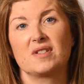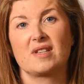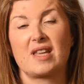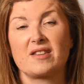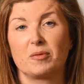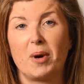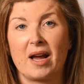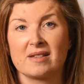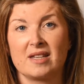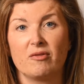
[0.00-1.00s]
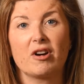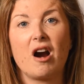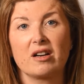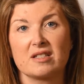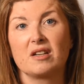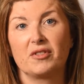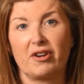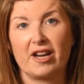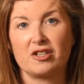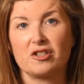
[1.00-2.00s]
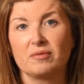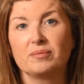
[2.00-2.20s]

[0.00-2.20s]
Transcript: successful pregnancy regardless of their age.